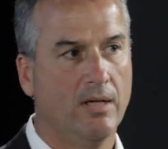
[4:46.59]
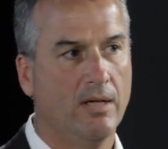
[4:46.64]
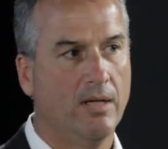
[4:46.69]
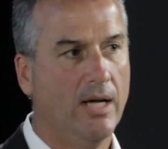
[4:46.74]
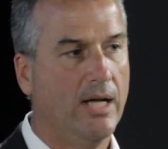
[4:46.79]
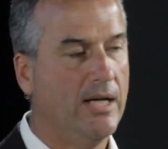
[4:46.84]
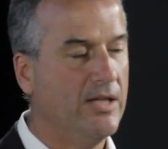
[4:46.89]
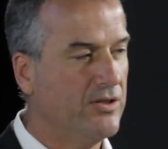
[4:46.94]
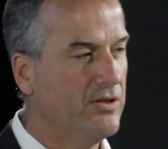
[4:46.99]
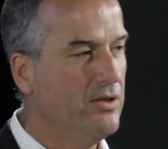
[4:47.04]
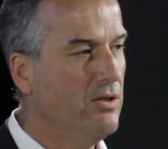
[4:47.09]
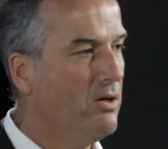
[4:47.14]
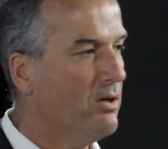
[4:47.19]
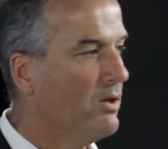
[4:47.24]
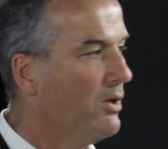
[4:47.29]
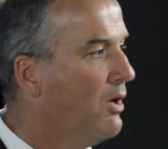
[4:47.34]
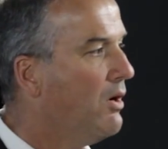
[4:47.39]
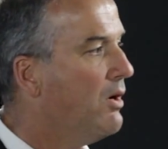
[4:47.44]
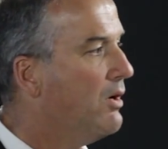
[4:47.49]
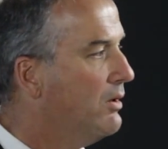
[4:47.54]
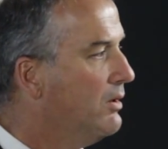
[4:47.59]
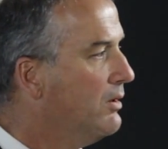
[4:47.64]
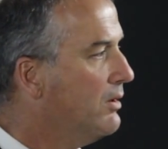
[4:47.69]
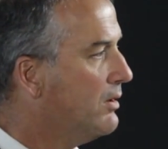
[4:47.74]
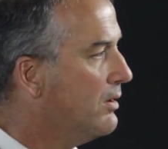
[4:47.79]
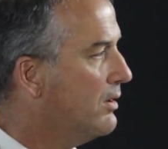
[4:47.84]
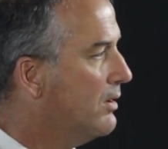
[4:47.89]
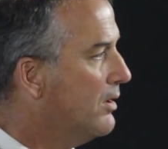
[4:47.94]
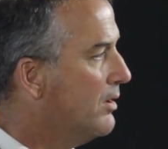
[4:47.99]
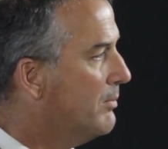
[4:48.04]
And it's not long
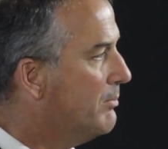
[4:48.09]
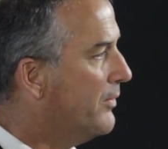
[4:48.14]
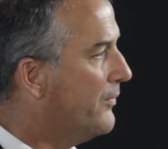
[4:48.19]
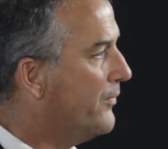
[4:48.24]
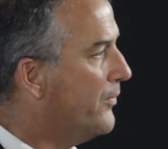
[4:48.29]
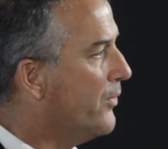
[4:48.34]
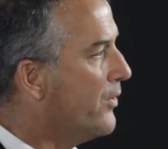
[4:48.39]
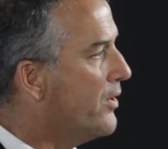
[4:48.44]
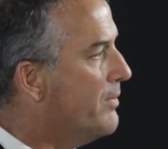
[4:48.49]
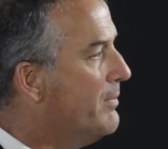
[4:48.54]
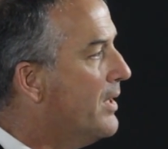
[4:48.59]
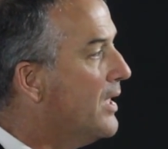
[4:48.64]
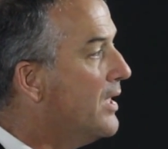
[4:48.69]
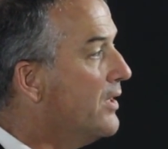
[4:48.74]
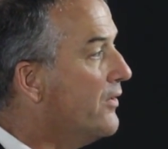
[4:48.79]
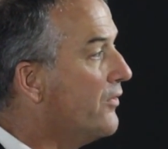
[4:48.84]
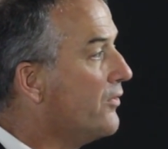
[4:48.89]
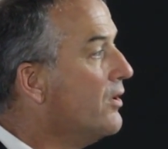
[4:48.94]
before the money is